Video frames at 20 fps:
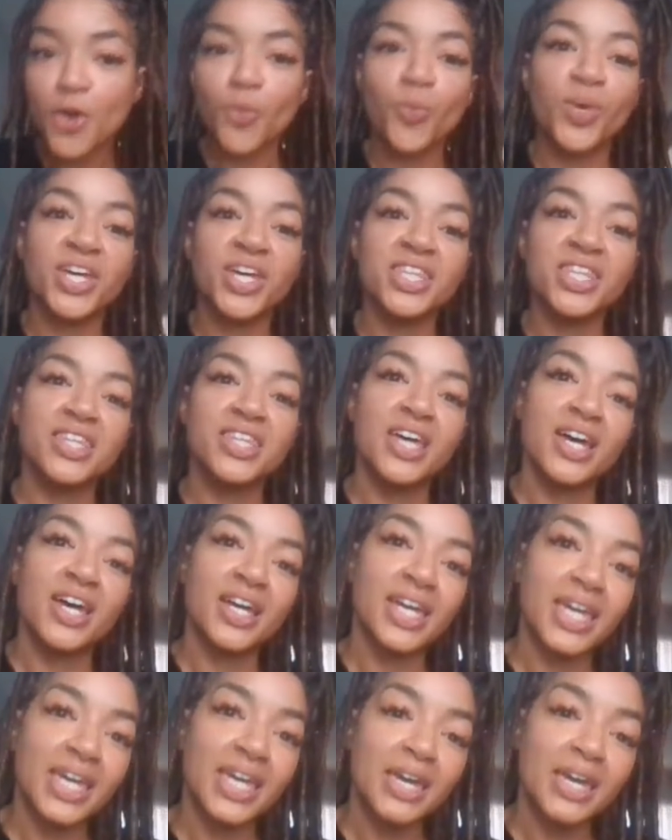with
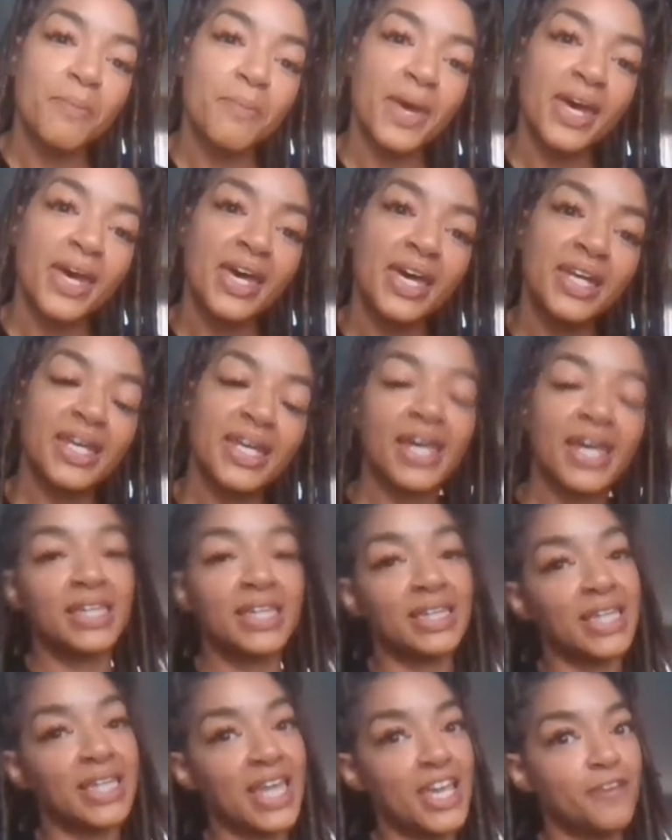king bed
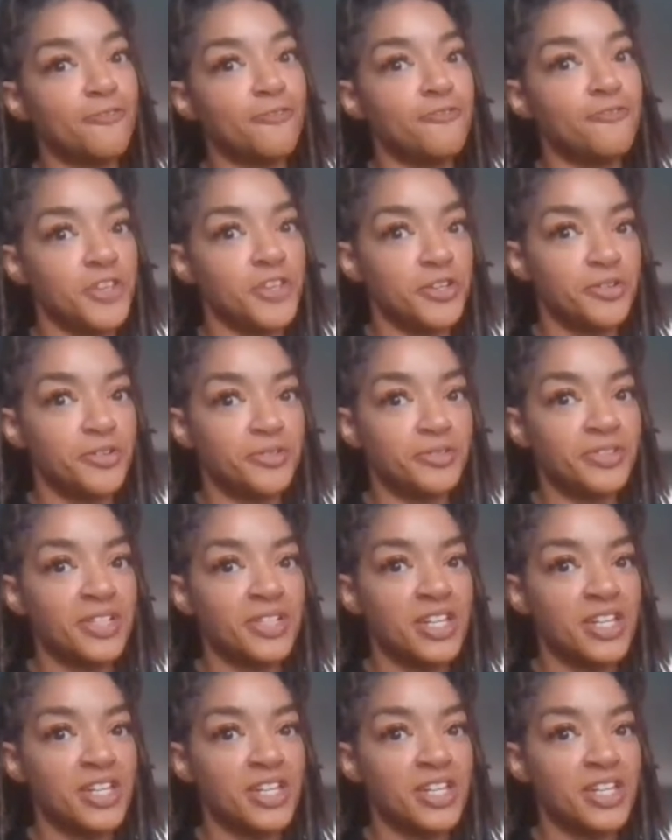and lake view.